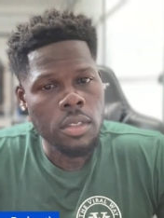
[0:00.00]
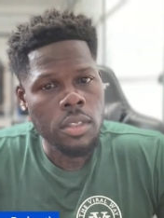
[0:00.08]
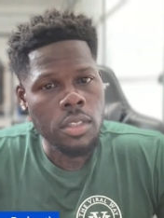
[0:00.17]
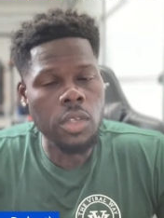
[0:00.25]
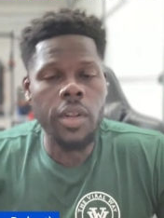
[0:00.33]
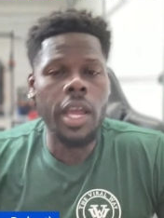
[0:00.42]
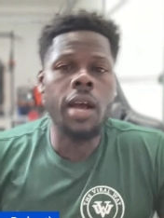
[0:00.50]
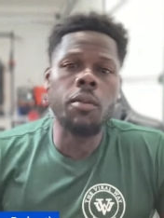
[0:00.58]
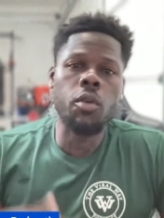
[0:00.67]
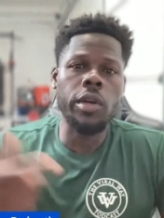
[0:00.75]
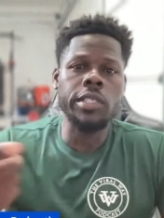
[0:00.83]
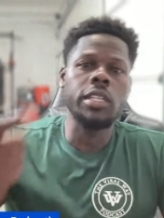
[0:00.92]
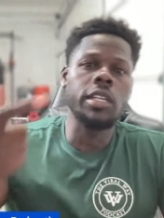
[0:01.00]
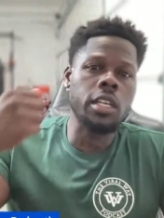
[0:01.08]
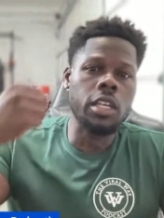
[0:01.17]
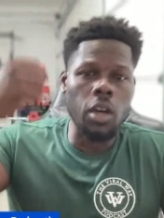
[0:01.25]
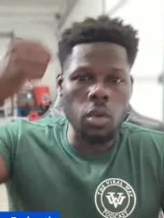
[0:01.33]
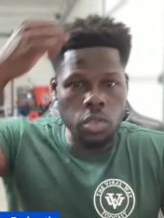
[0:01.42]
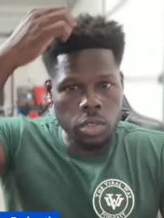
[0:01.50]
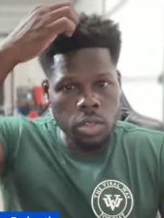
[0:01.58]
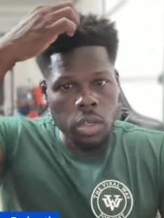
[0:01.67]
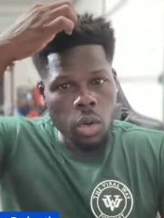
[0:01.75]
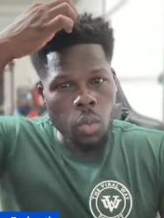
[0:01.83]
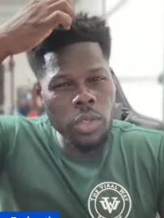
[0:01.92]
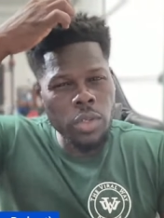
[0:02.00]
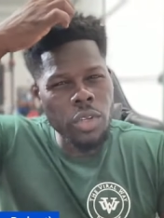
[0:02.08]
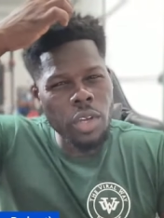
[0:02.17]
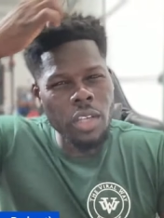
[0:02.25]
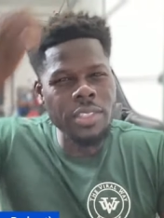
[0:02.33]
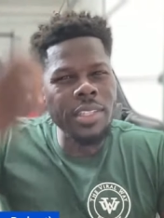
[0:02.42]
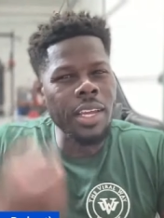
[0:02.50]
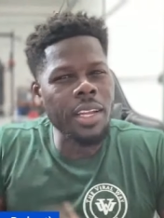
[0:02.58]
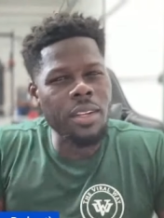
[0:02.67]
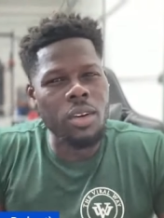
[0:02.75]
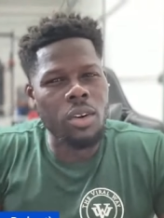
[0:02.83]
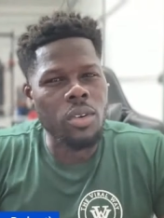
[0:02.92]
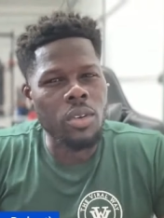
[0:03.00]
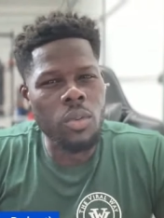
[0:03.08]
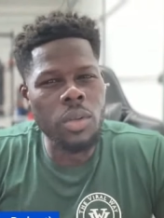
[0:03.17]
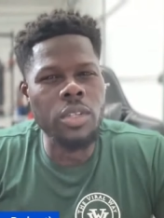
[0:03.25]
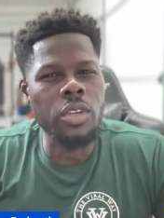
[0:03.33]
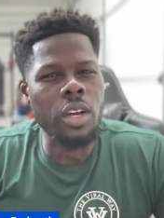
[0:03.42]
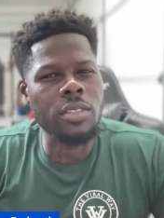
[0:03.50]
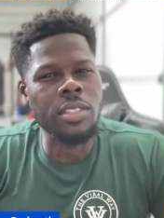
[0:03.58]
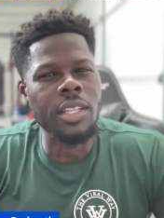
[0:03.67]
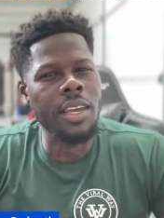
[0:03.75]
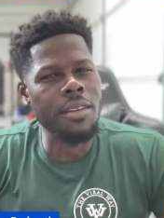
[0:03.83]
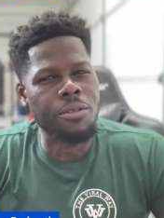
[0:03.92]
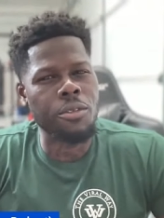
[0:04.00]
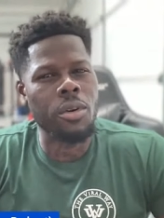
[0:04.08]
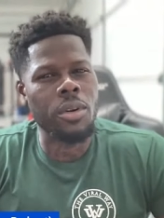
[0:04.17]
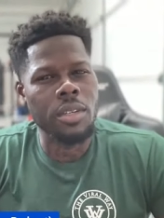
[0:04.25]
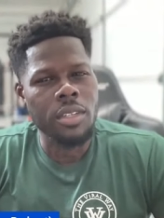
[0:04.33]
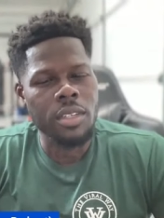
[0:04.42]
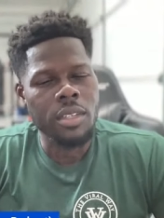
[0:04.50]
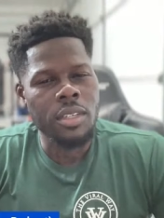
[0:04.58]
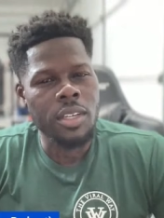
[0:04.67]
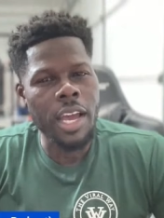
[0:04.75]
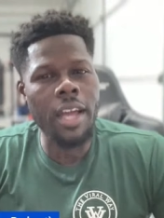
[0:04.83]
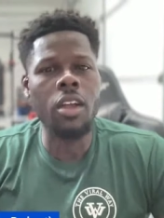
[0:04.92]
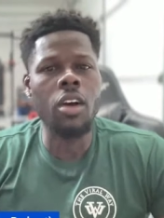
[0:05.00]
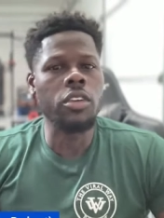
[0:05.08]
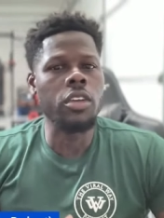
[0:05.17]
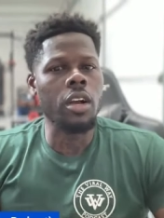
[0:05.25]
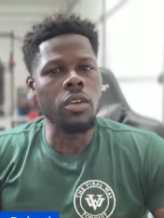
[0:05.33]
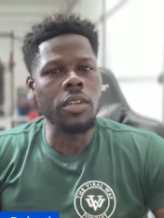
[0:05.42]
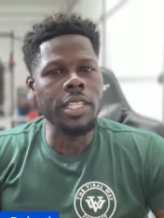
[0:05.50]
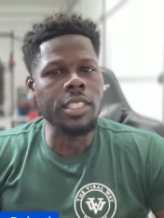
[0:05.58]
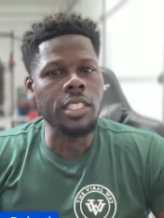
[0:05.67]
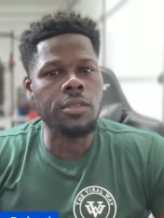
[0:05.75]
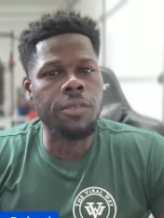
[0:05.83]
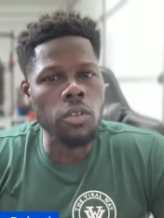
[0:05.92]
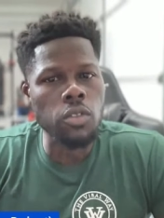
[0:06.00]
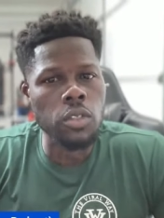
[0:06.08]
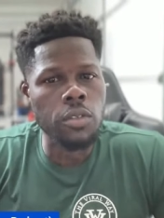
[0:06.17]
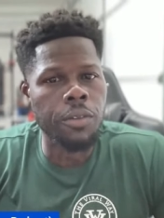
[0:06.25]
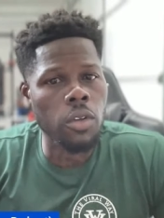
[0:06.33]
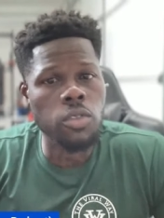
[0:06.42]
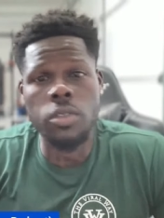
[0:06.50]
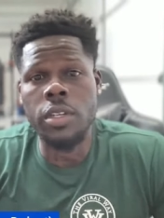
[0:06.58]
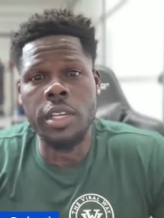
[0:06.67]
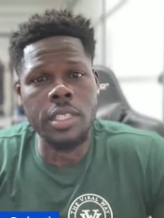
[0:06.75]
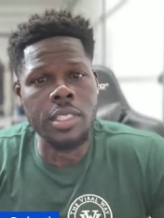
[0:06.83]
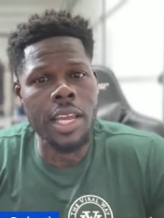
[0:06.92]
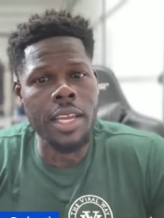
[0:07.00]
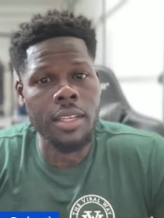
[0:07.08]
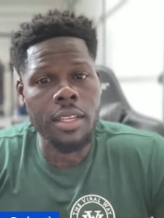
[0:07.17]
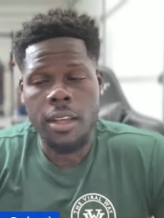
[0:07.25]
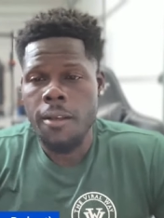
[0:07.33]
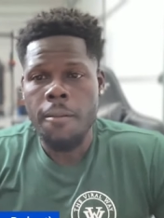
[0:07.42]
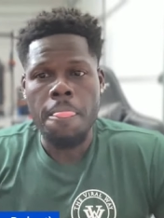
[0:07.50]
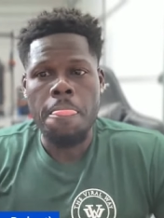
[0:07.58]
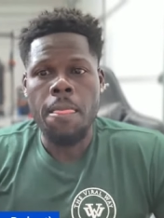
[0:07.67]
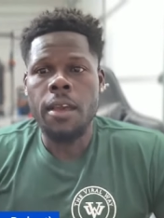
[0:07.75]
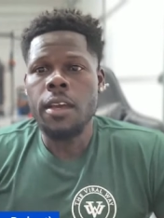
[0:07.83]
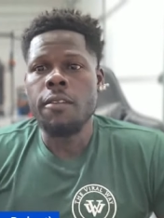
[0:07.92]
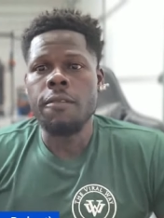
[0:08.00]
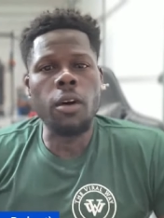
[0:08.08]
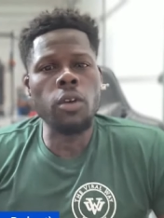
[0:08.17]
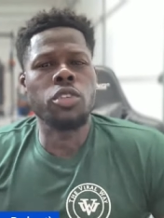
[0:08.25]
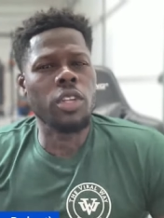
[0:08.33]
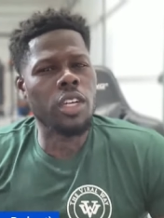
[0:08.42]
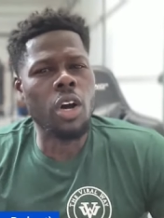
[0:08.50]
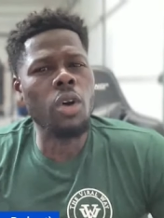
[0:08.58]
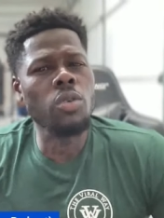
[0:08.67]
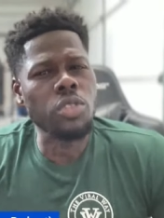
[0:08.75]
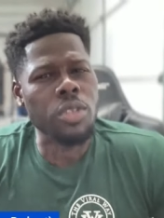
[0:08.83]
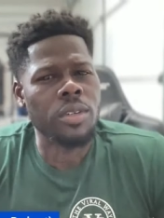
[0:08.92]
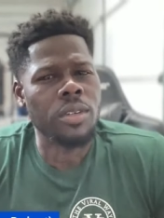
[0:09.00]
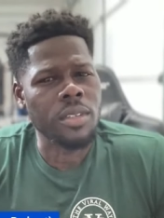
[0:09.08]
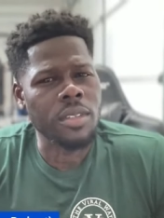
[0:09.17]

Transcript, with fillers: So now I'm questioning the culture. What do y'all stand on? What do y'all stand for? How long y'all gonna let these vultures, vulture niggas like vulture the culture?